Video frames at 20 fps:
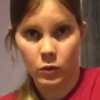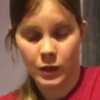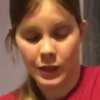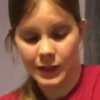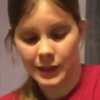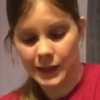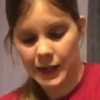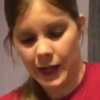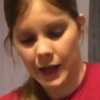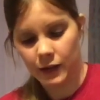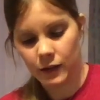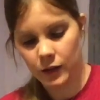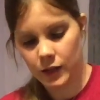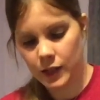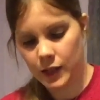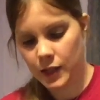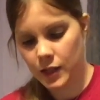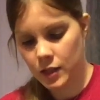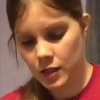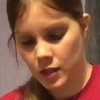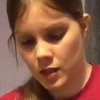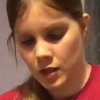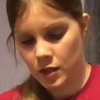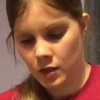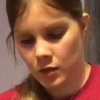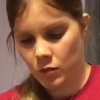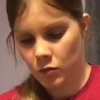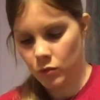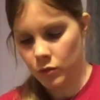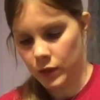exactly,
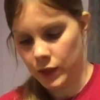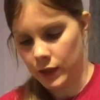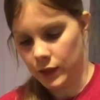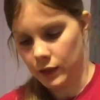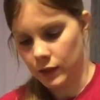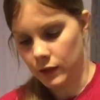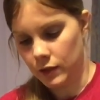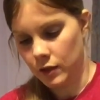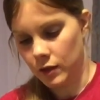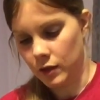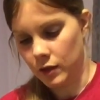but